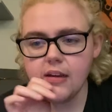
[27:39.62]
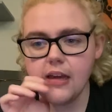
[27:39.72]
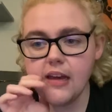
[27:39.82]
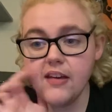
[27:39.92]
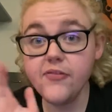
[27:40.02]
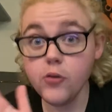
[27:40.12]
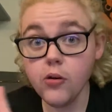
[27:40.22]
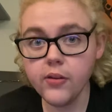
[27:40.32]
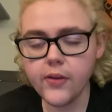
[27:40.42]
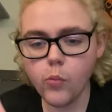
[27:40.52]
If you
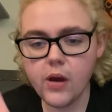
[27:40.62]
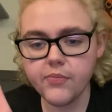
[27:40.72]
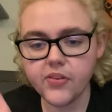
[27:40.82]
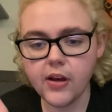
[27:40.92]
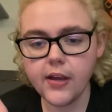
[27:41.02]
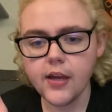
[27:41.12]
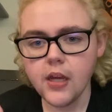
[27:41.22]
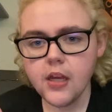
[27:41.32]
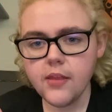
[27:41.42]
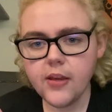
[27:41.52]
go to their website,
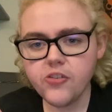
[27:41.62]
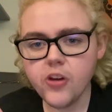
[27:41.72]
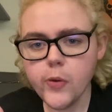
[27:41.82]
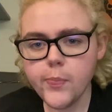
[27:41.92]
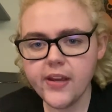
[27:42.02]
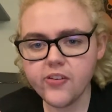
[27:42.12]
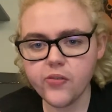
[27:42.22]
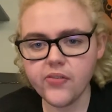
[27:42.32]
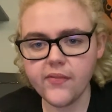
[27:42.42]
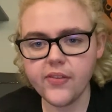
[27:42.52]
they show pictures of